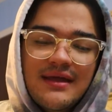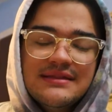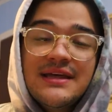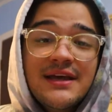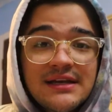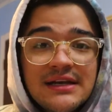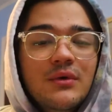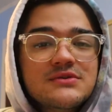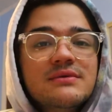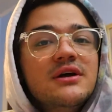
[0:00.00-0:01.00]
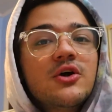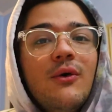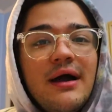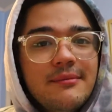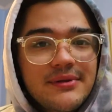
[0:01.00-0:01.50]
and then once when A
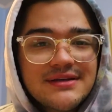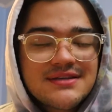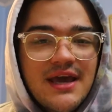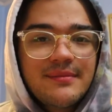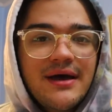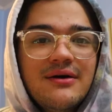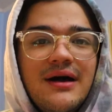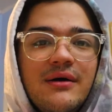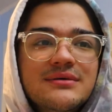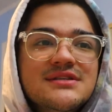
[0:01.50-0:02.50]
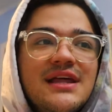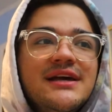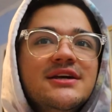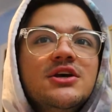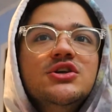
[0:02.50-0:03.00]
Quiet Place came out, I was
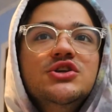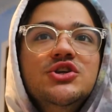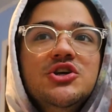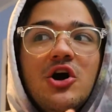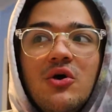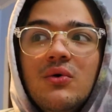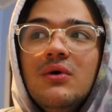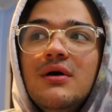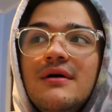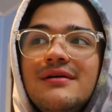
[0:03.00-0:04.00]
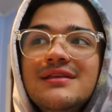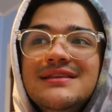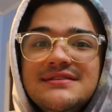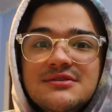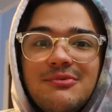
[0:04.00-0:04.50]
like, yo,
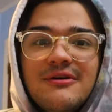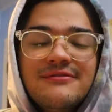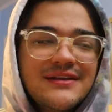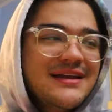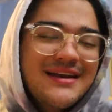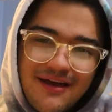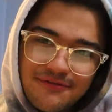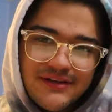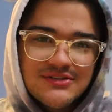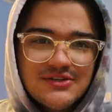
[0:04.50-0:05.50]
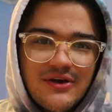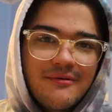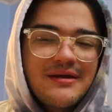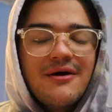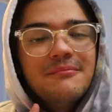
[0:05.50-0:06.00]
this is perfect. And Netflix also
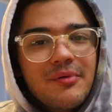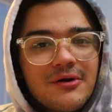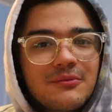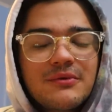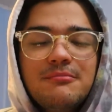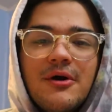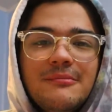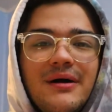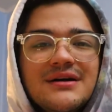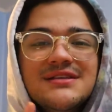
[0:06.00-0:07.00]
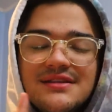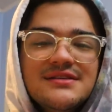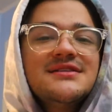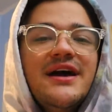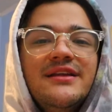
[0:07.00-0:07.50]
helped out with Bird Box and
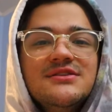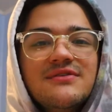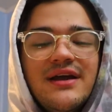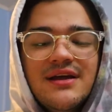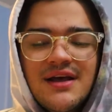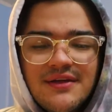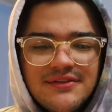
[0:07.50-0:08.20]
The Silence, right?